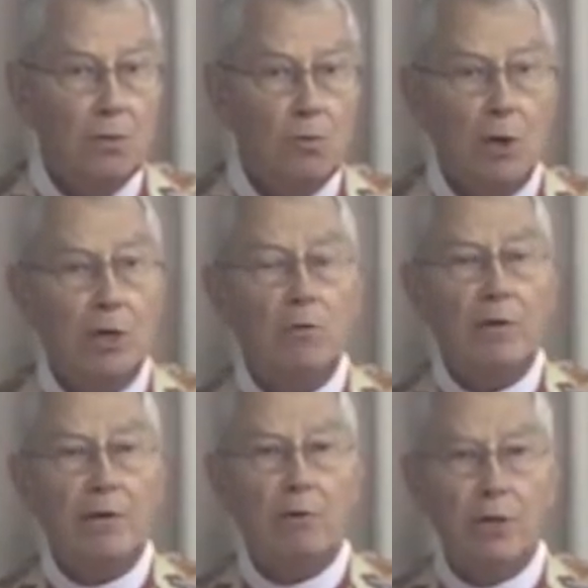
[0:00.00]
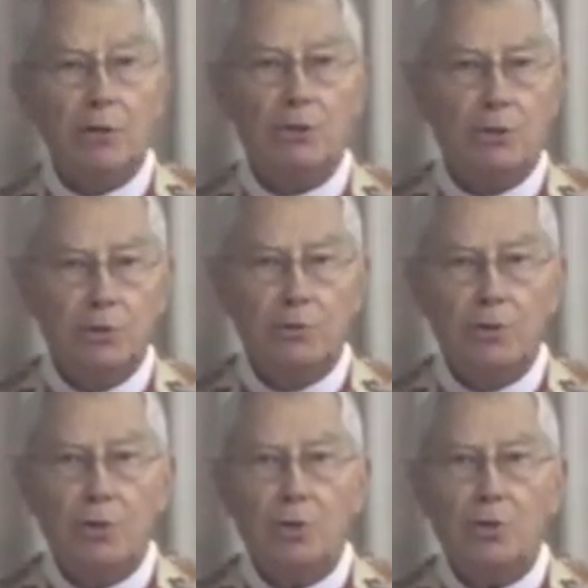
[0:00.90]
What are we going to
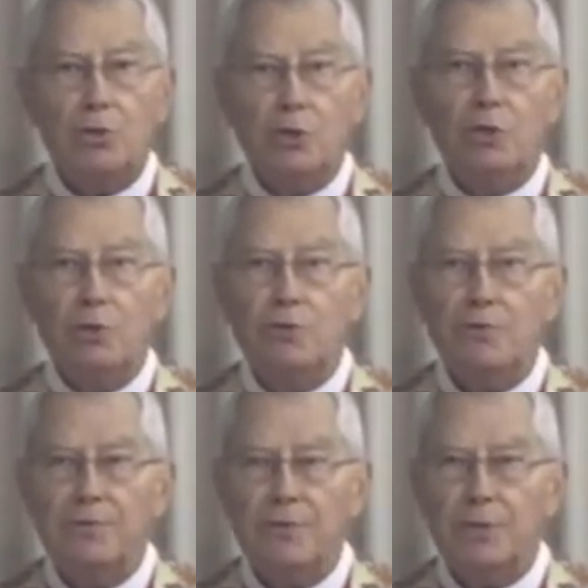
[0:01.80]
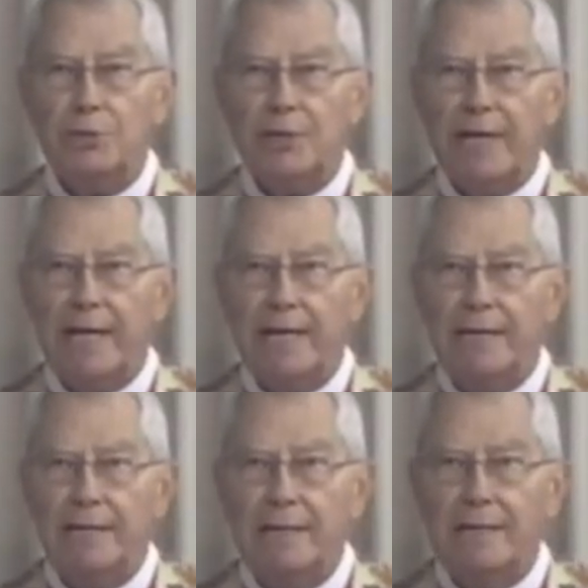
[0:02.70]
do this
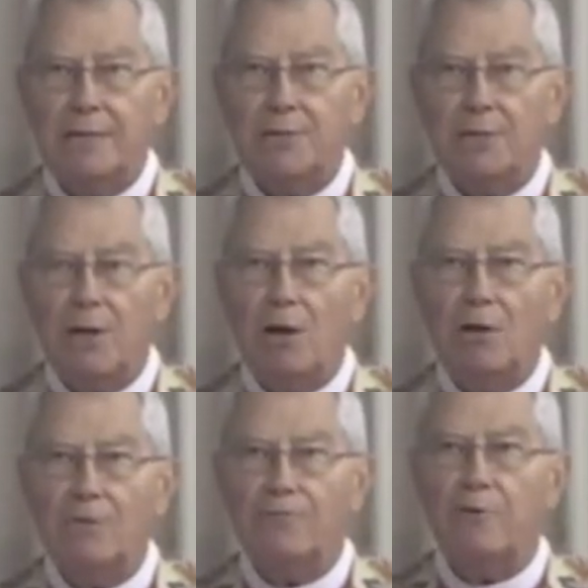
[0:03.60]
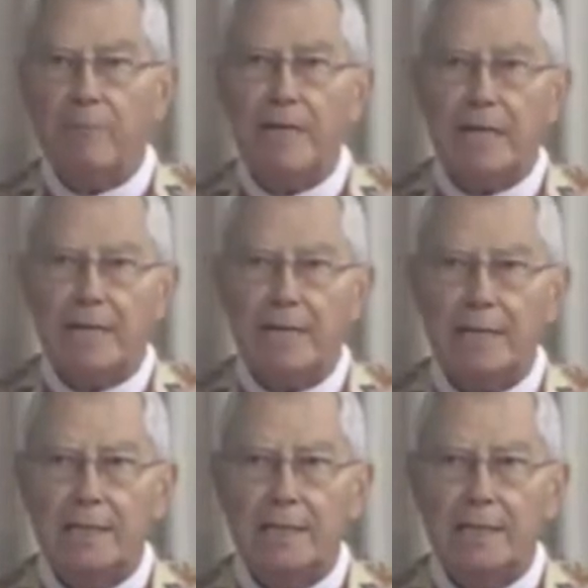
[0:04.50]
day? Is it all for me?